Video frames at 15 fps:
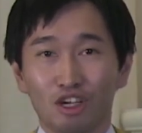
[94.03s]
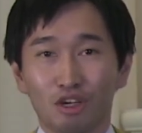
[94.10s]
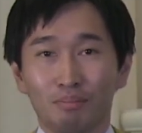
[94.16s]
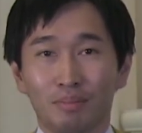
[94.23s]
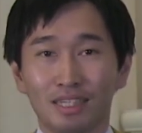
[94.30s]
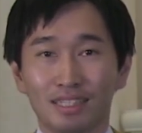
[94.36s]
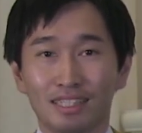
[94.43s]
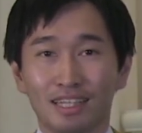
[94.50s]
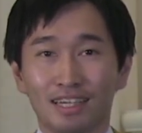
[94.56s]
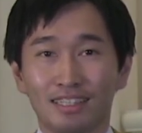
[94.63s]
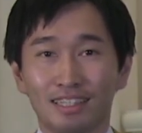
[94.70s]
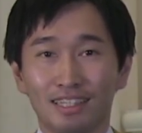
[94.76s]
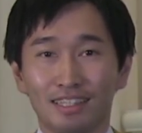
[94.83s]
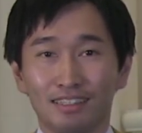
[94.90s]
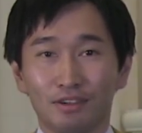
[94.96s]
Master
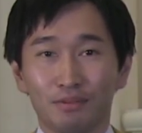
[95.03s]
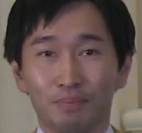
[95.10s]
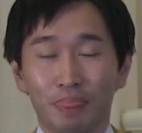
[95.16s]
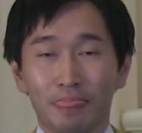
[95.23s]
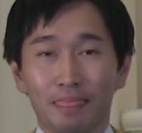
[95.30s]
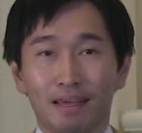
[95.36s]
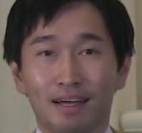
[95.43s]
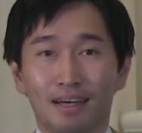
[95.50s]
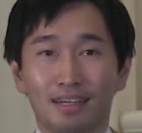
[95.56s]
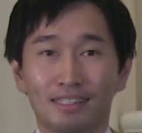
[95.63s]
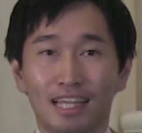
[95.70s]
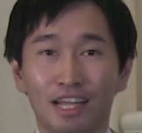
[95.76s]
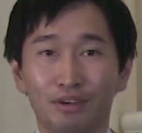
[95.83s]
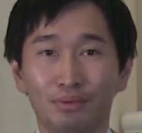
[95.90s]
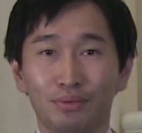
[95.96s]
did uh,
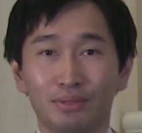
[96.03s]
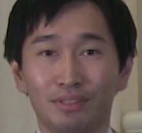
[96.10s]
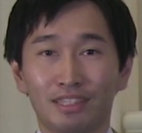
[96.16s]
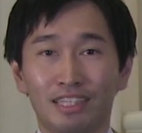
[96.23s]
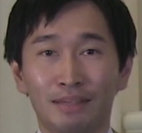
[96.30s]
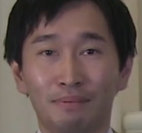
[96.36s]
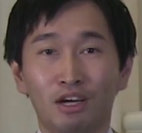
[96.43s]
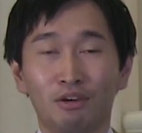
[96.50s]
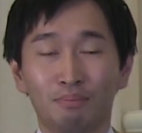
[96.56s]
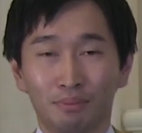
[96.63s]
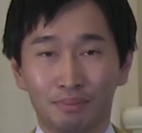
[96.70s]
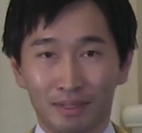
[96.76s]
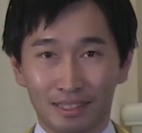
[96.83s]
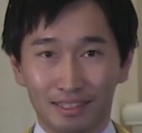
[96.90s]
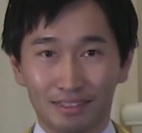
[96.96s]

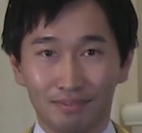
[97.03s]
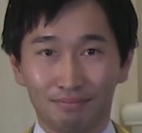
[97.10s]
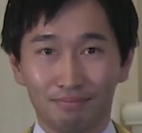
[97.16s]
self-development.